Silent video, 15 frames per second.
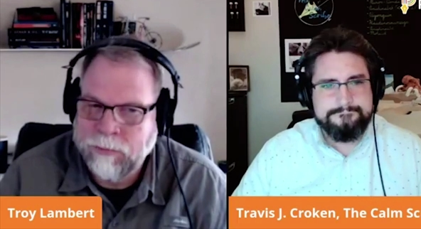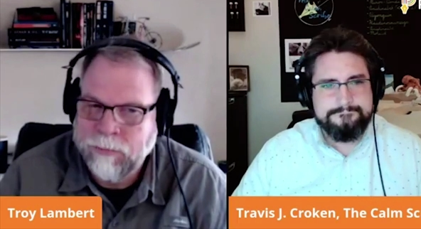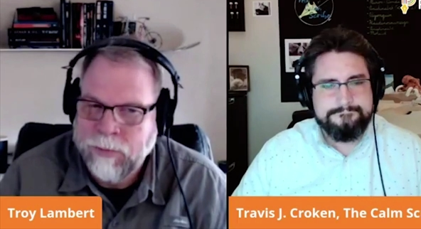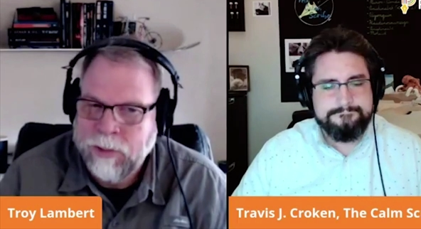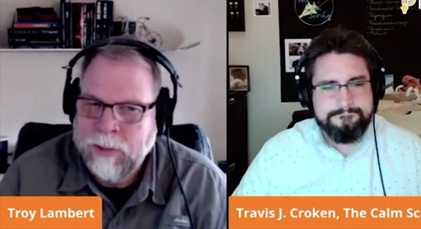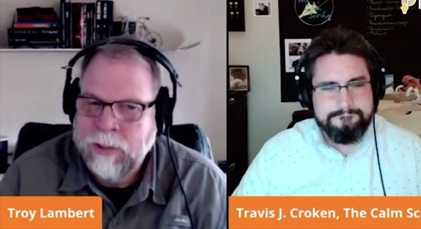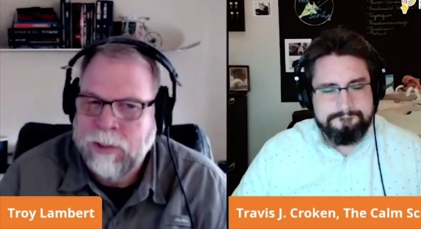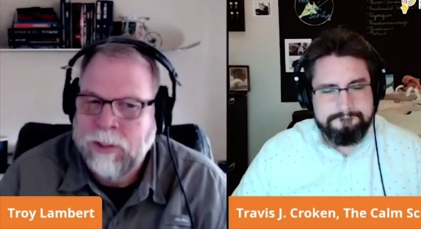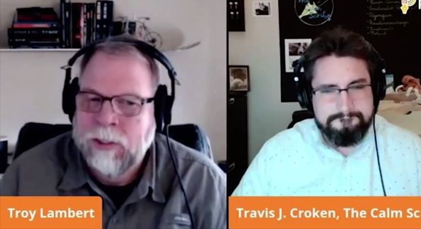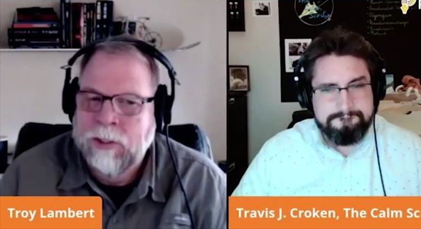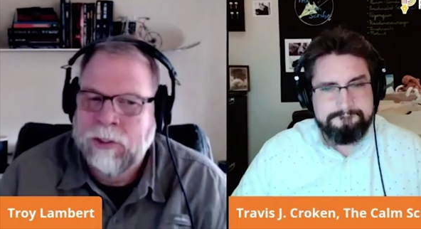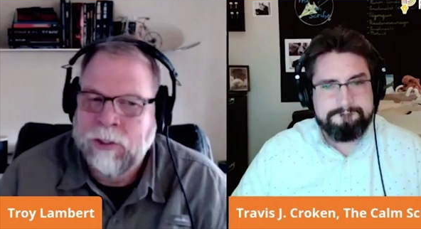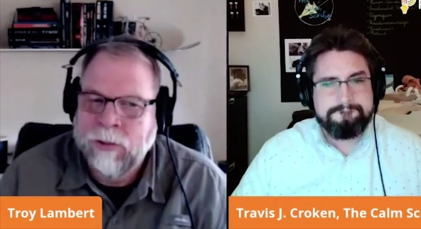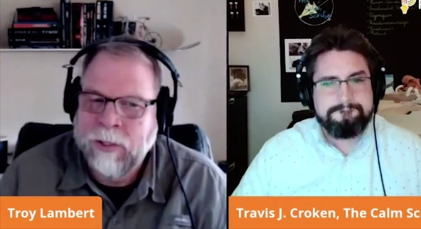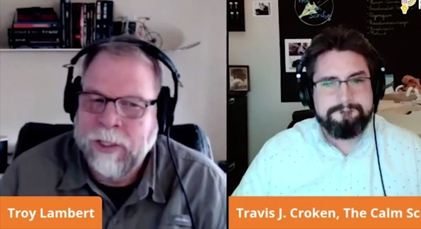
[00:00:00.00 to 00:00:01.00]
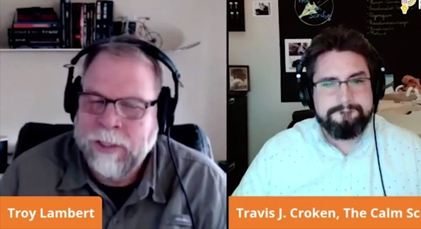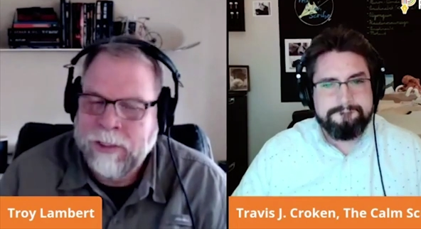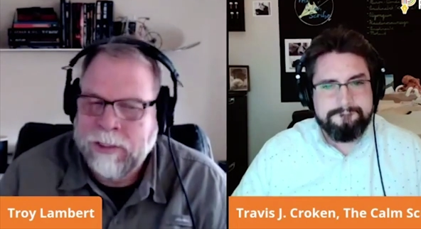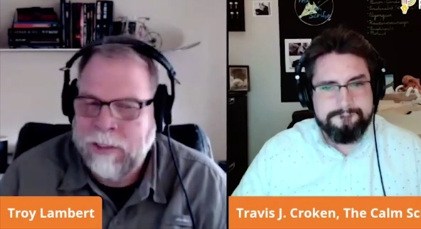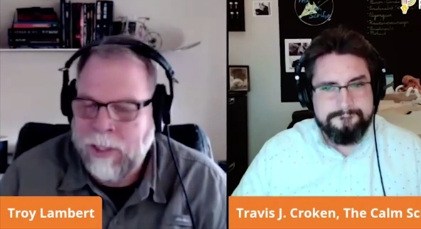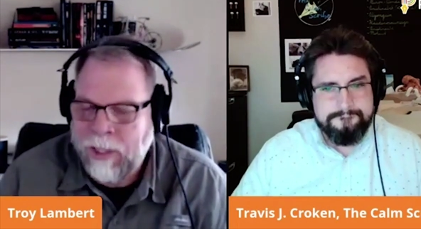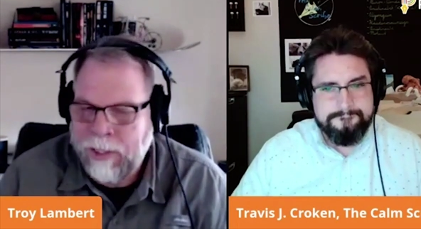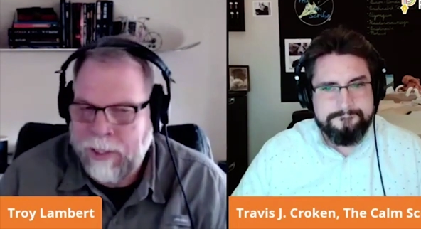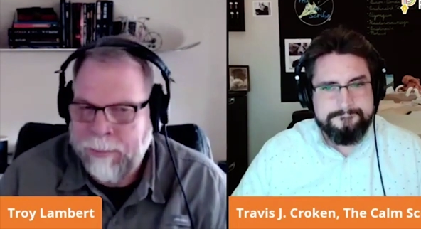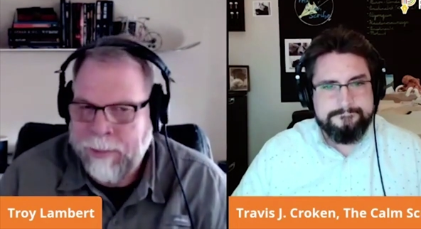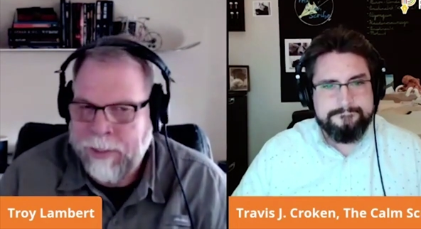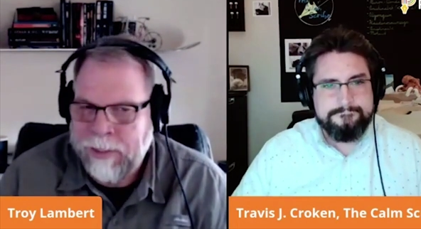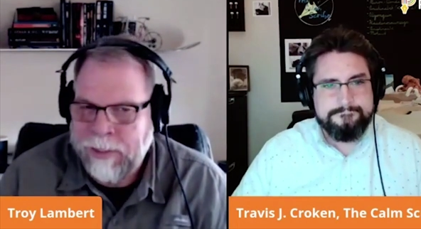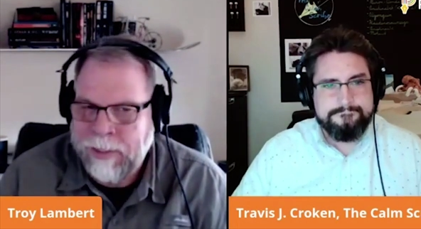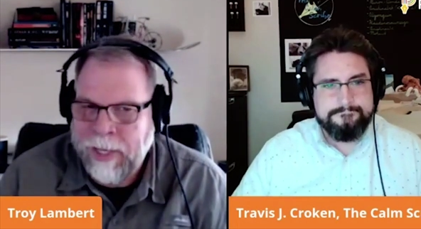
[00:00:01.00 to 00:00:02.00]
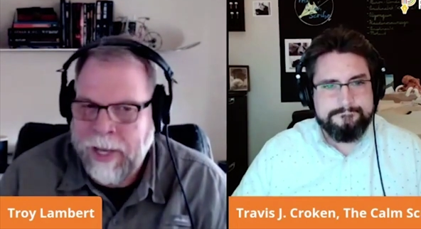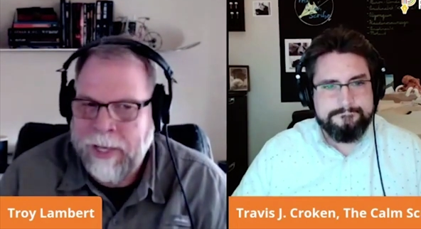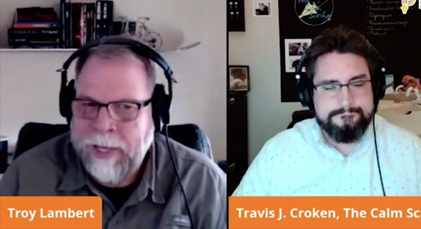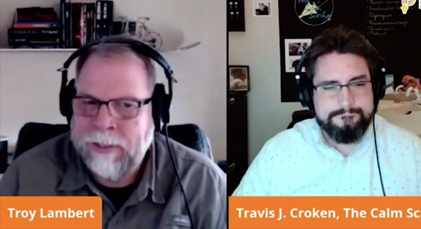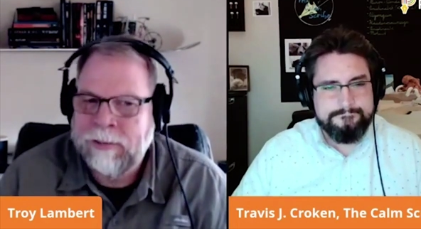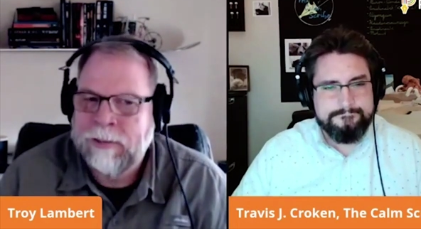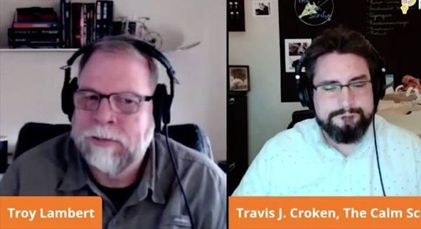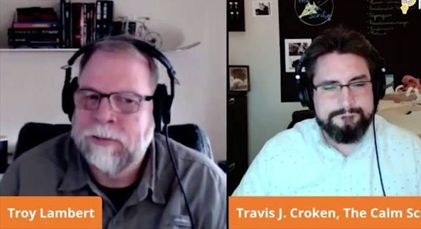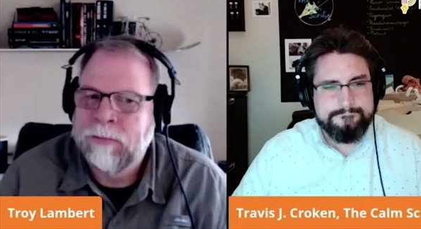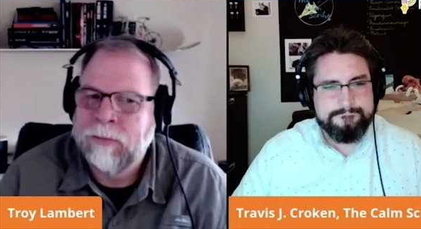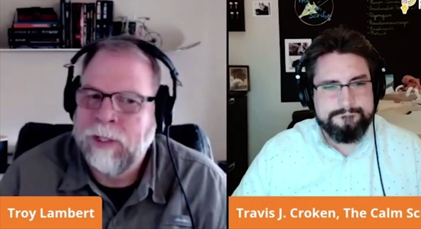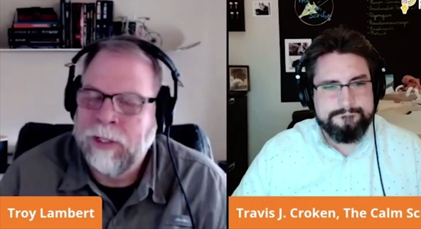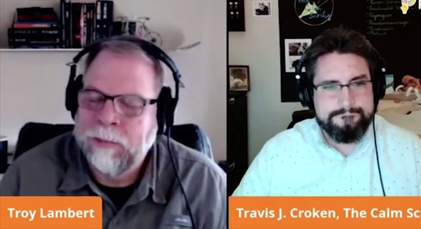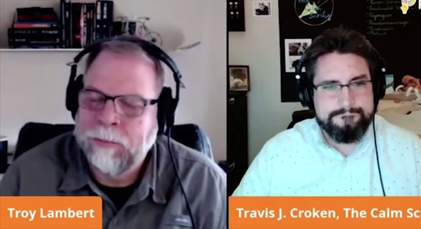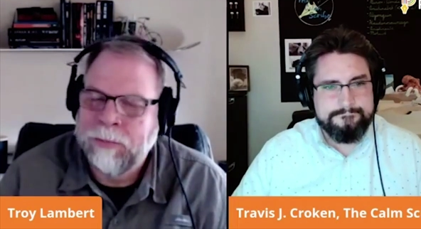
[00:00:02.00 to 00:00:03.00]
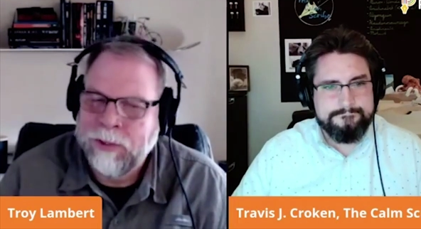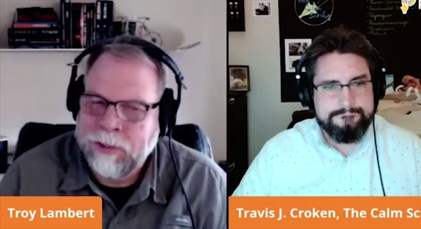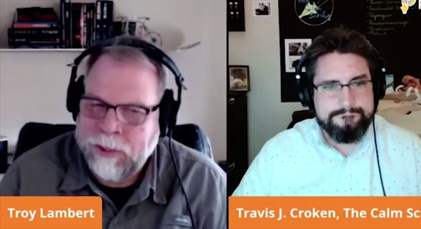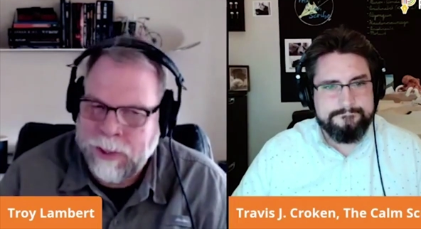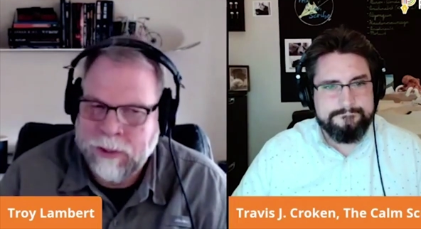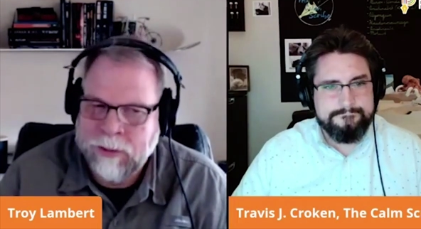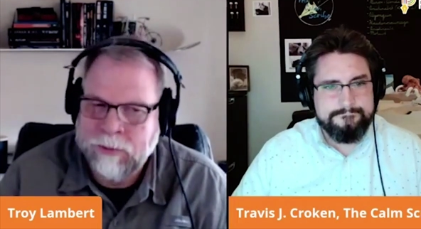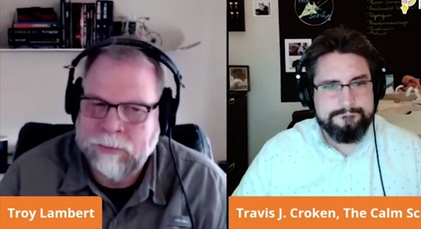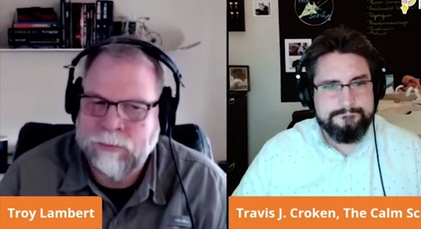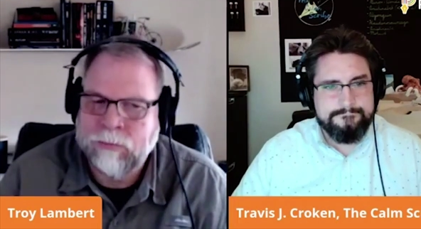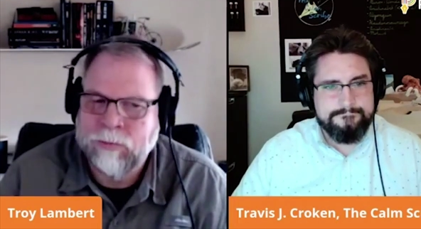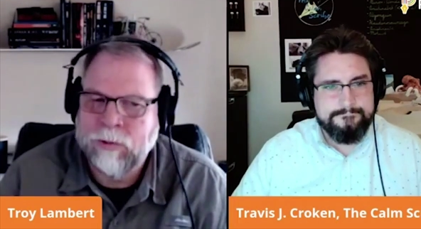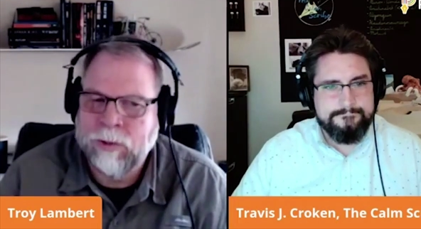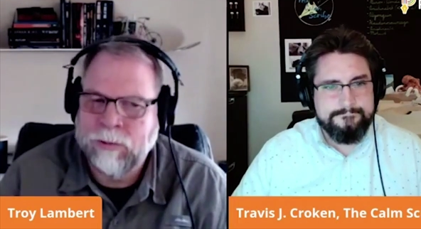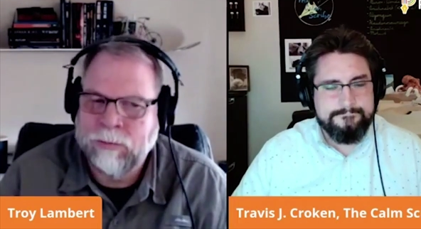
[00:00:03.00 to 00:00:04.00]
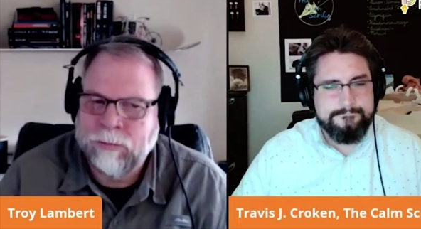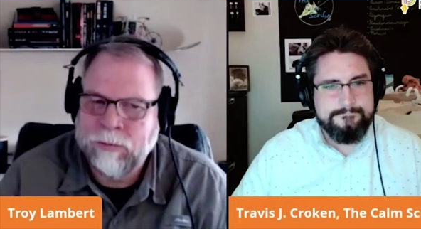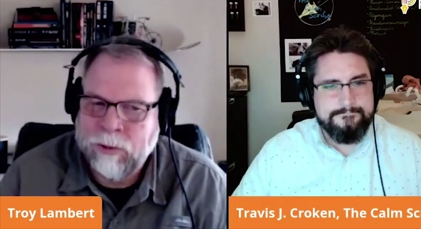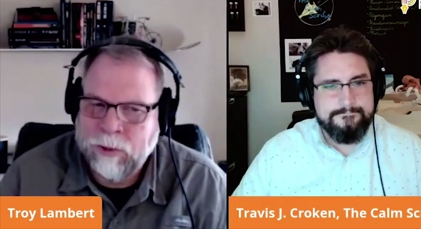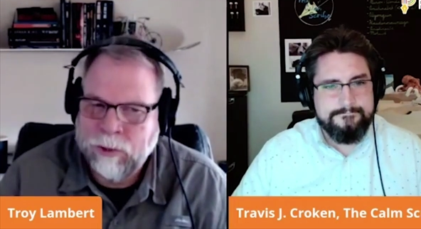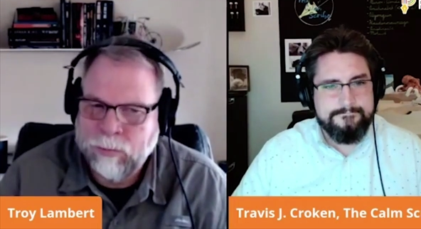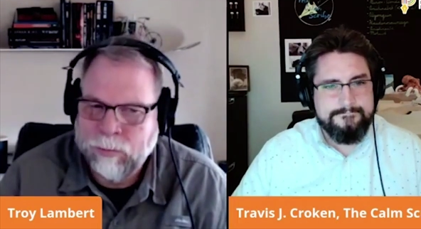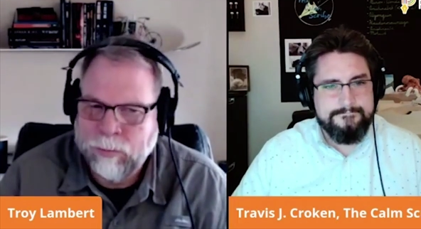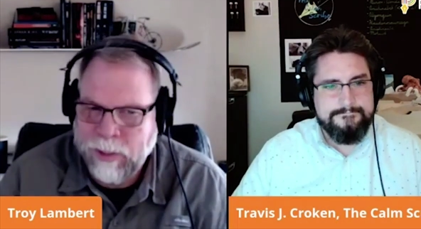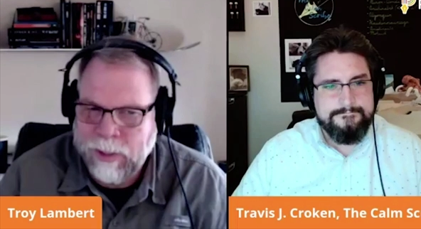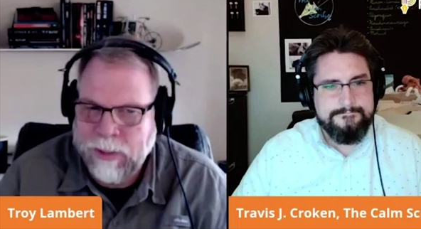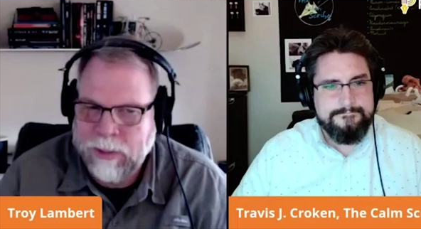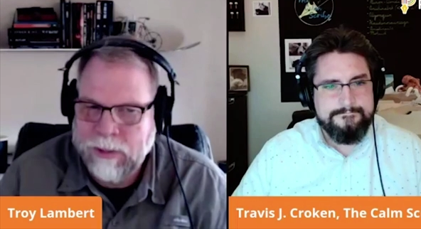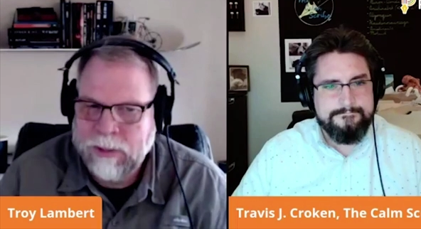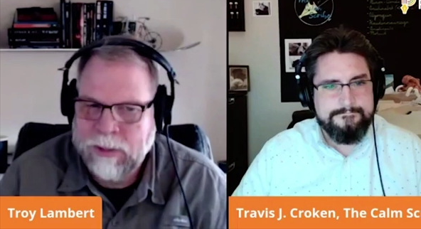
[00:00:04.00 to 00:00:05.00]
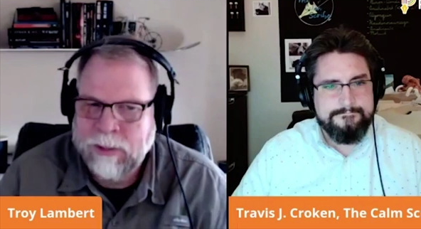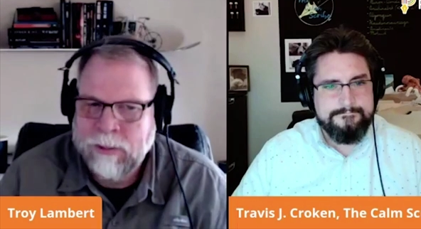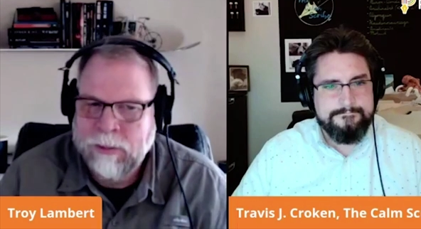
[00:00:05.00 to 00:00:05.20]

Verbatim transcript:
Speaker 1: So let's talk about that in particular for a few minutes